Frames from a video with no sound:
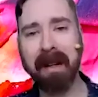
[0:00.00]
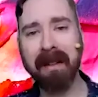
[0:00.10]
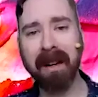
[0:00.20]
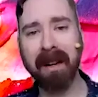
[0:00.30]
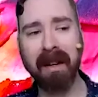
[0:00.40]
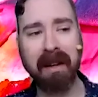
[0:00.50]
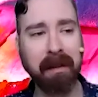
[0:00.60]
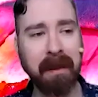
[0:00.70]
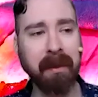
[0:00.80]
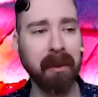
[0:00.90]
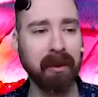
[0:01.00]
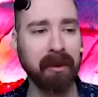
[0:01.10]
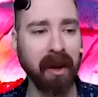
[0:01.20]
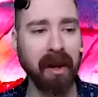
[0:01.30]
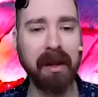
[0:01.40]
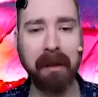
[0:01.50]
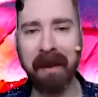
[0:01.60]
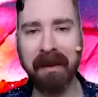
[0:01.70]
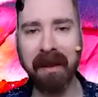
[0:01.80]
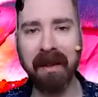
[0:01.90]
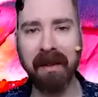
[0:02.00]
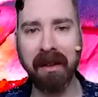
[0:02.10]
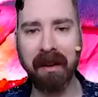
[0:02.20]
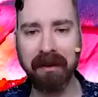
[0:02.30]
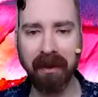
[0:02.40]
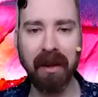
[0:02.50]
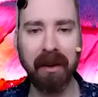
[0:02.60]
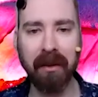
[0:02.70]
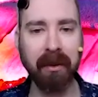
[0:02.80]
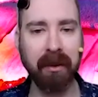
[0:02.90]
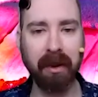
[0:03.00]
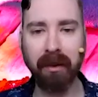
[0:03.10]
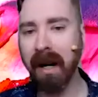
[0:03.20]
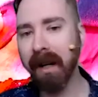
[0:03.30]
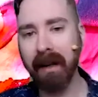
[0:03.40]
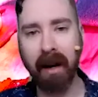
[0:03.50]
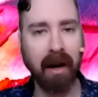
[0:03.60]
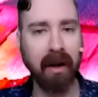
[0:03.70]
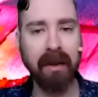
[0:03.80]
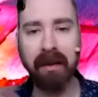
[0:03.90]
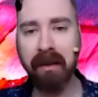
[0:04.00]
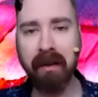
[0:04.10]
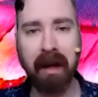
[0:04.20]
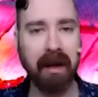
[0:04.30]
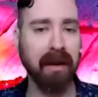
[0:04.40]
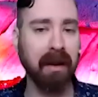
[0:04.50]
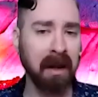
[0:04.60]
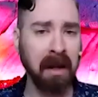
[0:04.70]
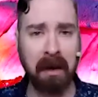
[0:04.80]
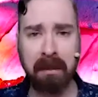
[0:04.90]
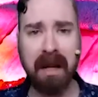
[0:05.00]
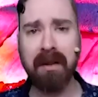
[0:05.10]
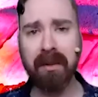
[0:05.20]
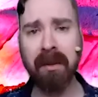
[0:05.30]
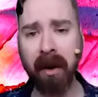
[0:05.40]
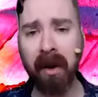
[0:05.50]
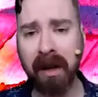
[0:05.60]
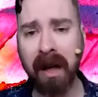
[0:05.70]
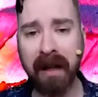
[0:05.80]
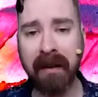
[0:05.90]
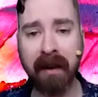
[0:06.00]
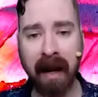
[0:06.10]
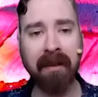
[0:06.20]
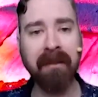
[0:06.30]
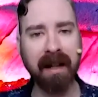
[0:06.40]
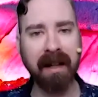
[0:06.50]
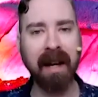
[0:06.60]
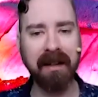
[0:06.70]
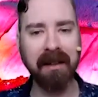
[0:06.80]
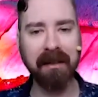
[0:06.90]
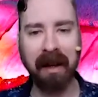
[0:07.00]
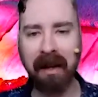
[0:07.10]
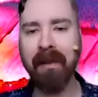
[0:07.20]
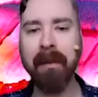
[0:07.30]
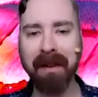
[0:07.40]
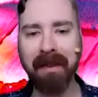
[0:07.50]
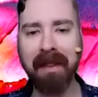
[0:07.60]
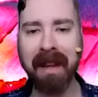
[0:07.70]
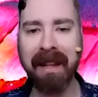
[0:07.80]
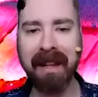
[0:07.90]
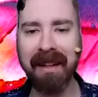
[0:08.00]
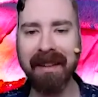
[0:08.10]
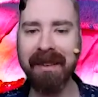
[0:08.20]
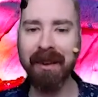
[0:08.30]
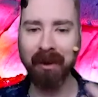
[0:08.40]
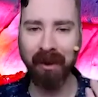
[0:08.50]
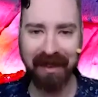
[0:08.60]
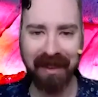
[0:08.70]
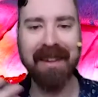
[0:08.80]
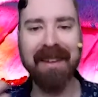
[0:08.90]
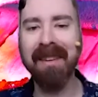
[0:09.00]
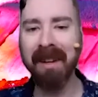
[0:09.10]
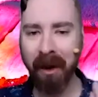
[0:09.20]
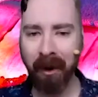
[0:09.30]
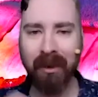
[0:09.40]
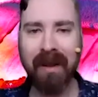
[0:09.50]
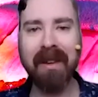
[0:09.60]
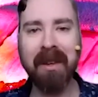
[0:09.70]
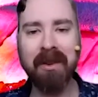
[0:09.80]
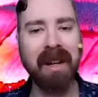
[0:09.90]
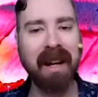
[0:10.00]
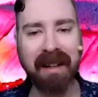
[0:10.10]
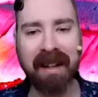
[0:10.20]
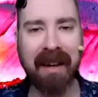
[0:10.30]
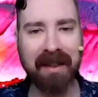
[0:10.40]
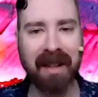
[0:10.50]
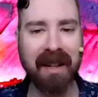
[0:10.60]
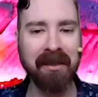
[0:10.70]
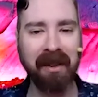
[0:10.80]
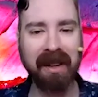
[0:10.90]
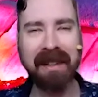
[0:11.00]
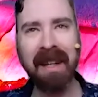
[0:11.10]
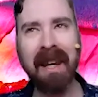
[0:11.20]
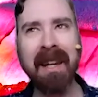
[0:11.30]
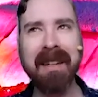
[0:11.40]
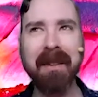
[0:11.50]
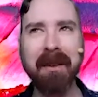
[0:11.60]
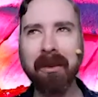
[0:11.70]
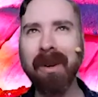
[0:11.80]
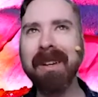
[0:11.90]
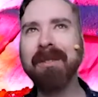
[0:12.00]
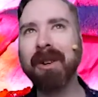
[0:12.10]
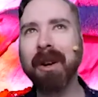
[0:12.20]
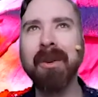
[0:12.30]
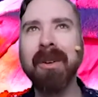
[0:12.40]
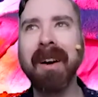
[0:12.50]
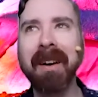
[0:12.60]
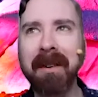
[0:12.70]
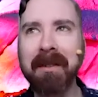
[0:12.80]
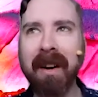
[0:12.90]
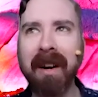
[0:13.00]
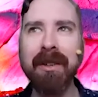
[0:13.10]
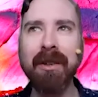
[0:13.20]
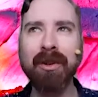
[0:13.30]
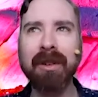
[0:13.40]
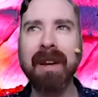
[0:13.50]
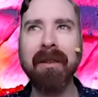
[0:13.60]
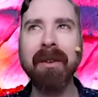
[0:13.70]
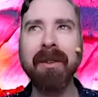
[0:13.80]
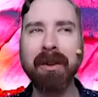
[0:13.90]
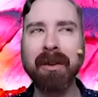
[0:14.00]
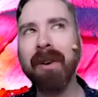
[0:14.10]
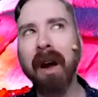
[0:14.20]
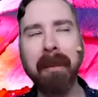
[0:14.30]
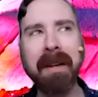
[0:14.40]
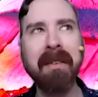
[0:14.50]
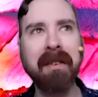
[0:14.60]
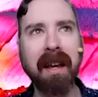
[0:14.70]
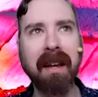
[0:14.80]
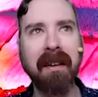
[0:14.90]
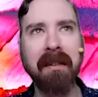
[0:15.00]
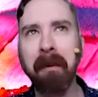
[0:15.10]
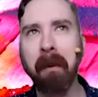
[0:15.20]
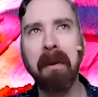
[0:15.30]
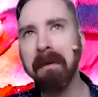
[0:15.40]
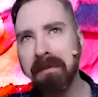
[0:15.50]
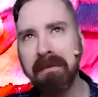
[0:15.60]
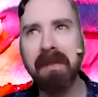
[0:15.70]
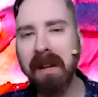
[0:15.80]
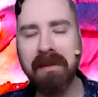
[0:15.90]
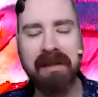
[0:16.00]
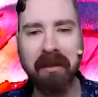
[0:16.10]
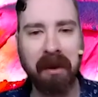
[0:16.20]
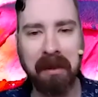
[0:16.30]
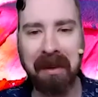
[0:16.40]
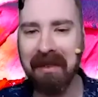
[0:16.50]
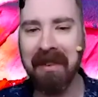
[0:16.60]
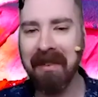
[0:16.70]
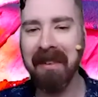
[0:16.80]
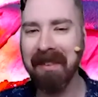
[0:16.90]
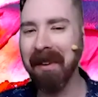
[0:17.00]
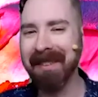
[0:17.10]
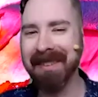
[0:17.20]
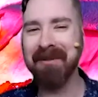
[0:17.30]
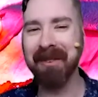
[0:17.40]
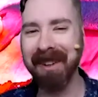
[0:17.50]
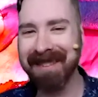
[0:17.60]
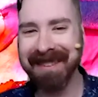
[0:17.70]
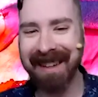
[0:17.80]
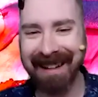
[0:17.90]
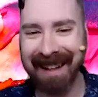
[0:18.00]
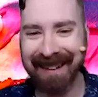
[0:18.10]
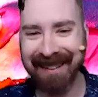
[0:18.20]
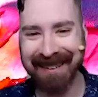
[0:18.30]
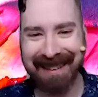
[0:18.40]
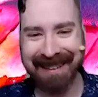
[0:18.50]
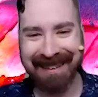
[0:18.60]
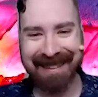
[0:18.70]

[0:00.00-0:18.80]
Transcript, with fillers: And a lot of people talk about their, their flow. So you're right. Artists and makers of all kinds have that kind of headspace that they get into where they can really create and have a lot of fun. Now, there's a running joke of uh, you should never use Comic Sans for different businesses. Uh, do you fall into that category?